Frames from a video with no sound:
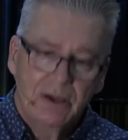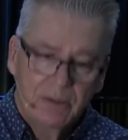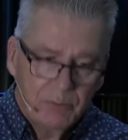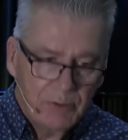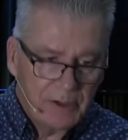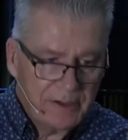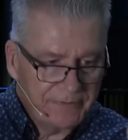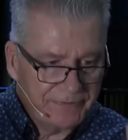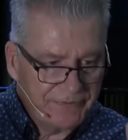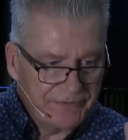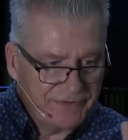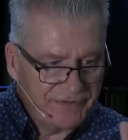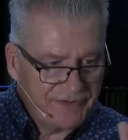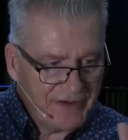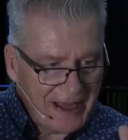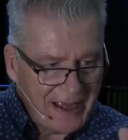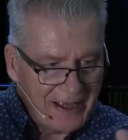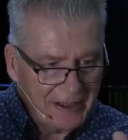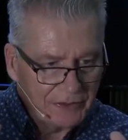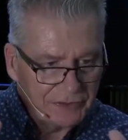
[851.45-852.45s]
We
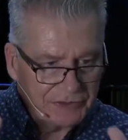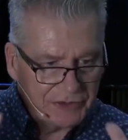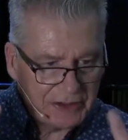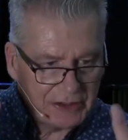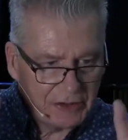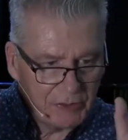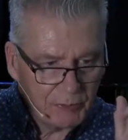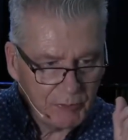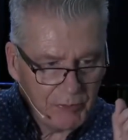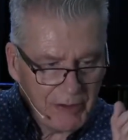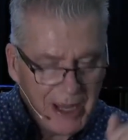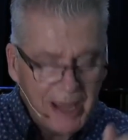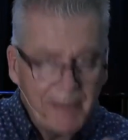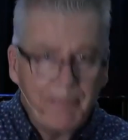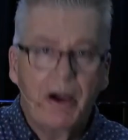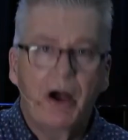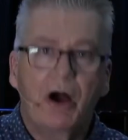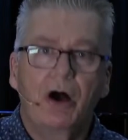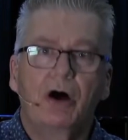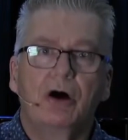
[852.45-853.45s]
fail to grab
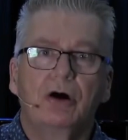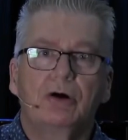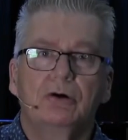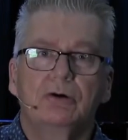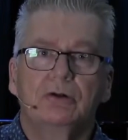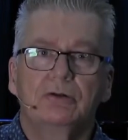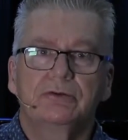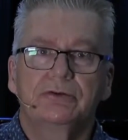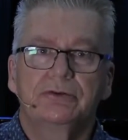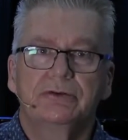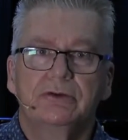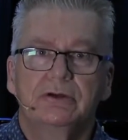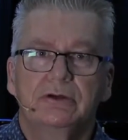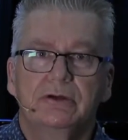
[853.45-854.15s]
hold